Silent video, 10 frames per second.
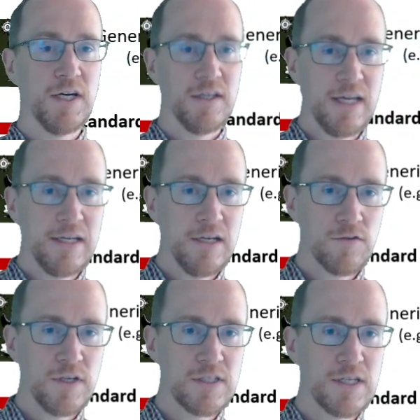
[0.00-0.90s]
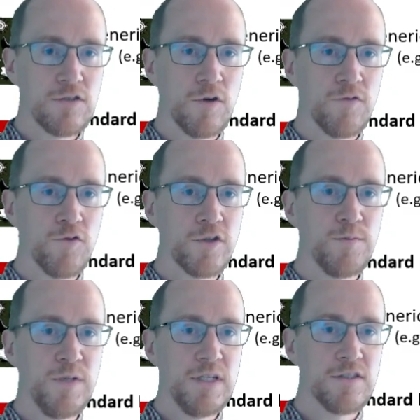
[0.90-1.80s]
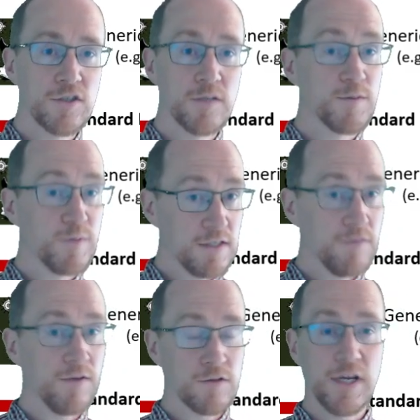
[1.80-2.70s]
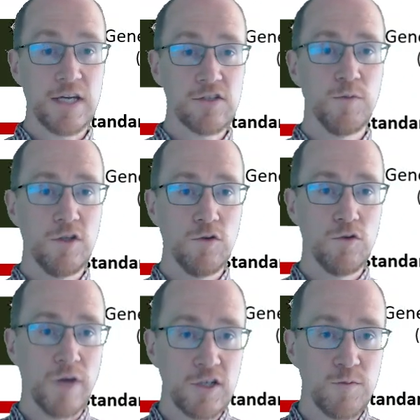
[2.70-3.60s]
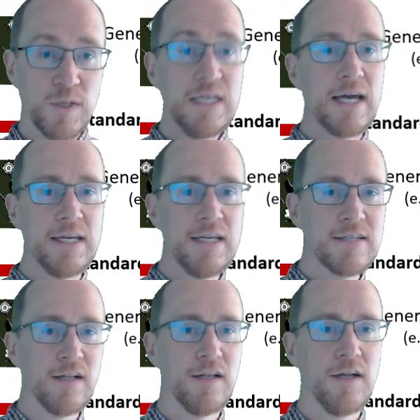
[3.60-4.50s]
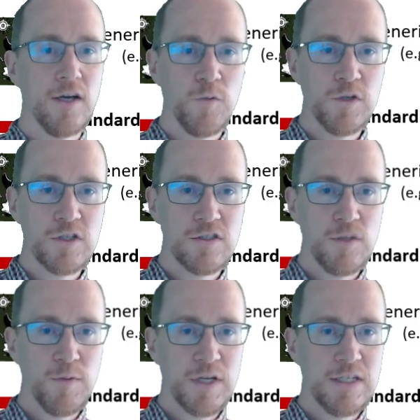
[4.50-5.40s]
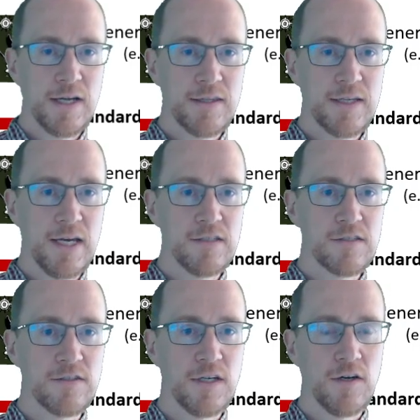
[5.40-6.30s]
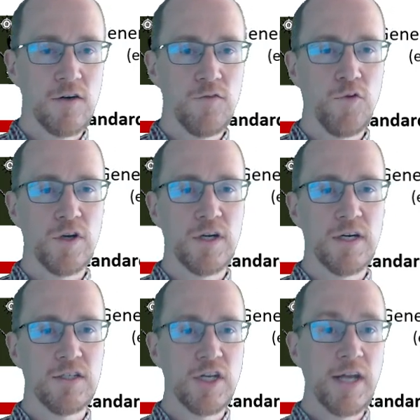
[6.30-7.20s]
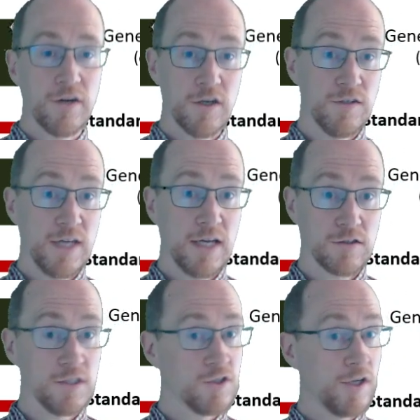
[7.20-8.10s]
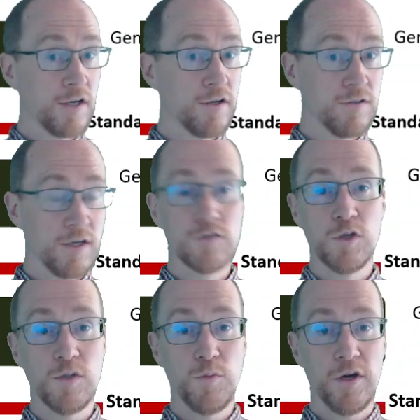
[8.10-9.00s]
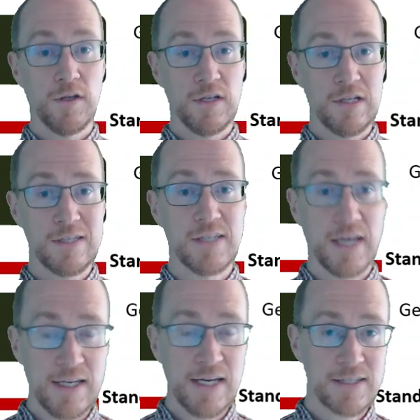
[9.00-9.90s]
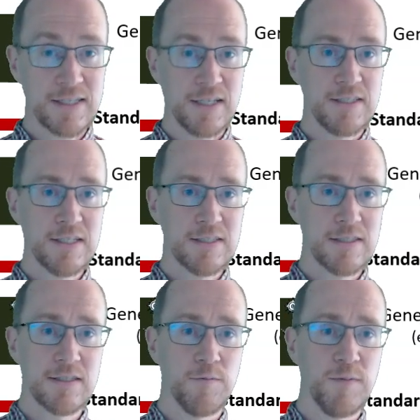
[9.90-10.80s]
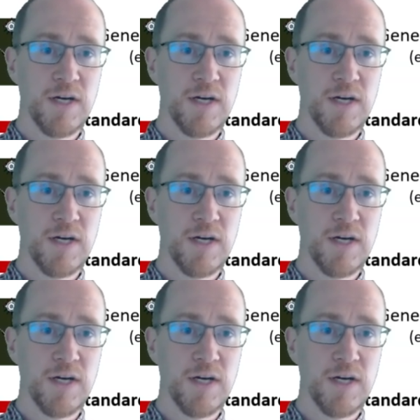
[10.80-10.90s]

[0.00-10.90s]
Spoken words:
That interface has to, of course, be system specific, so it has to be tuned to HPE and Intel, which is typically not the case for generic containers. These generic containers would deploy on, let's say, any x86 system.